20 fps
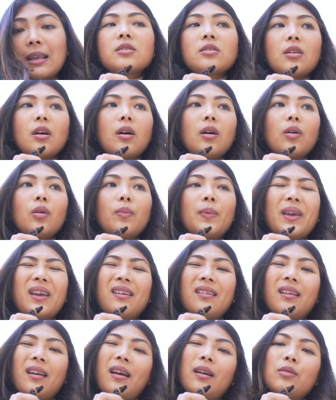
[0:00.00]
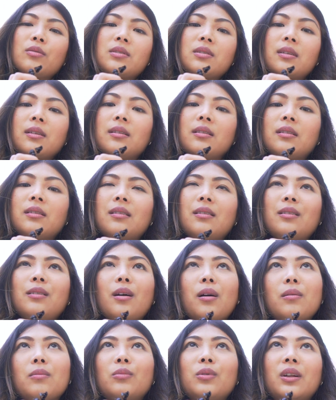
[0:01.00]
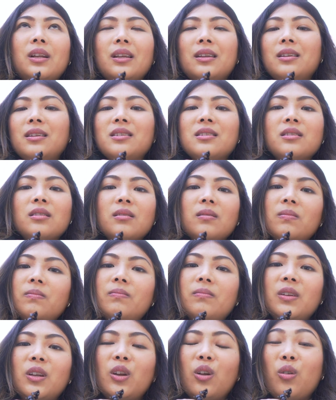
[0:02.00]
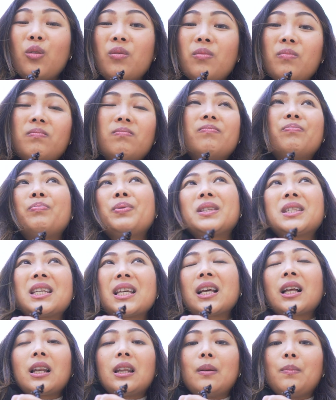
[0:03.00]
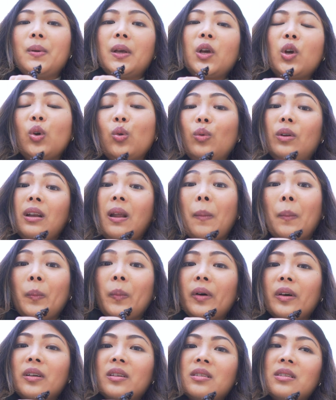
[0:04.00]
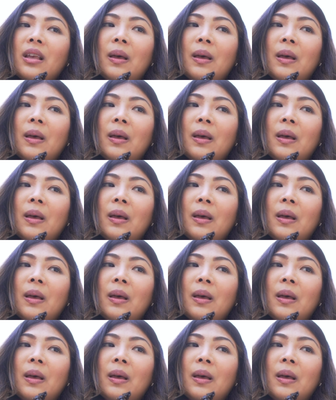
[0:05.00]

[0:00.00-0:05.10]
So being an accountant, you don't really need to, you know, particularly be good with numbers.